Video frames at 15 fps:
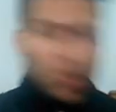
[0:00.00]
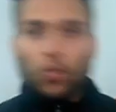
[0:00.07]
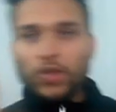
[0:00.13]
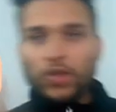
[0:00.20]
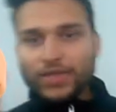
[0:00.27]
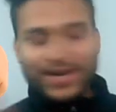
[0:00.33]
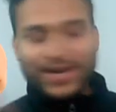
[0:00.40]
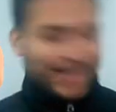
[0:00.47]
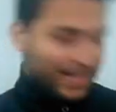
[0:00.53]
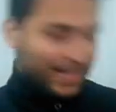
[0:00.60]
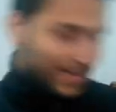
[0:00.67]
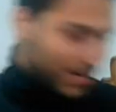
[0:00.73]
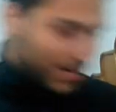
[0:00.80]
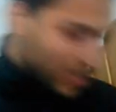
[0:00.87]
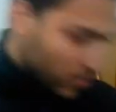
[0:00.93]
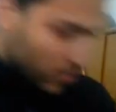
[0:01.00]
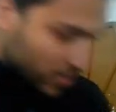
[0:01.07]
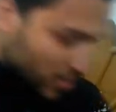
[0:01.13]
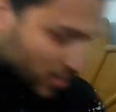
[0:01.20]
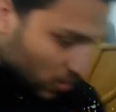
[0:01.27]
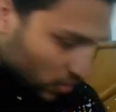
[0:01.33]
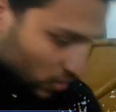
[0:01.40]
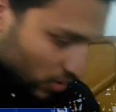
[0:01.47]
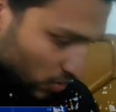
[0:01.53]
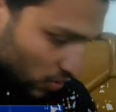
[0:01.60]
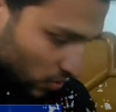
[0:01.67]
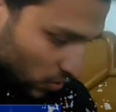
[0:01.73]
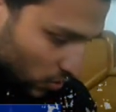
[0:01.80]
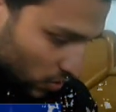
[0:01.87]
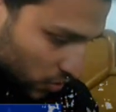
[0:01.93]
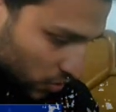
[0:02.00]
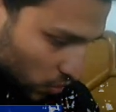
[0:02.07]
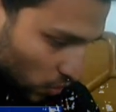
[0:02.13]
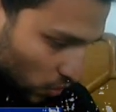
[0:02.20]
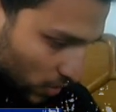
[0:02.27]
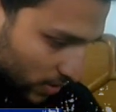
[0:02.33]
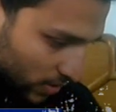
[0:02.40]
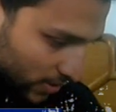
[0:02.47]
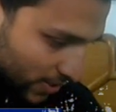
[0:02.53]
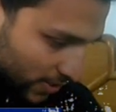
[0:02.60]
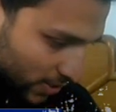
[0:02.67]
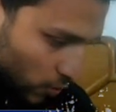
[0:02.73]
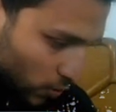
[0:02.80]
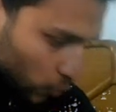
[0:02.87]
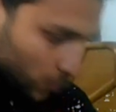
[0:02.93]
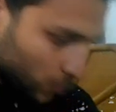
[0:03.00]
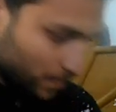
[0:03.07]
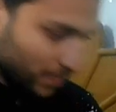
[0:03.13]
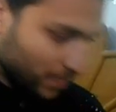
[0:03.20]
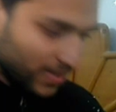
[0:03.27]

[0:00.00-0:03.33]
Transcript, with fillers: One hit and that tower is down below also. So,